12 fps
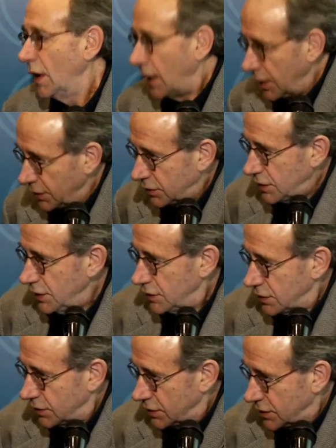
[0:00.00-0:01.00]
and the
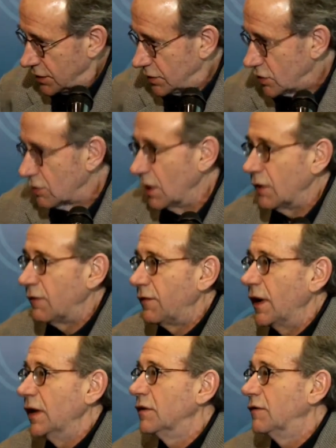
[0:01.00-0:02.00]
teacher's concerns, trying to
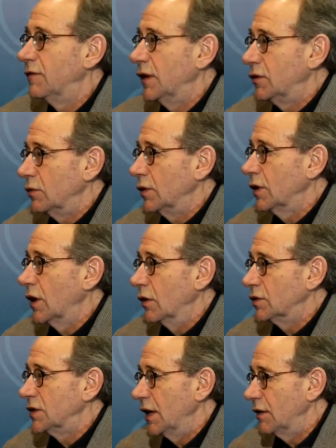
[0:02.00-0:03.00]
find a fit or
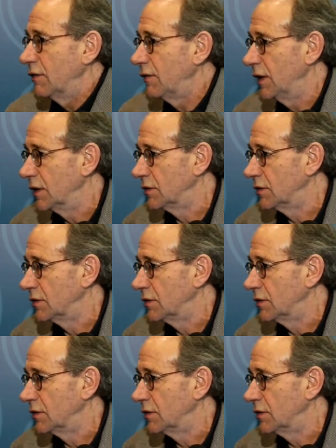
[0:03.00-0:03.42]
negotiate a fit.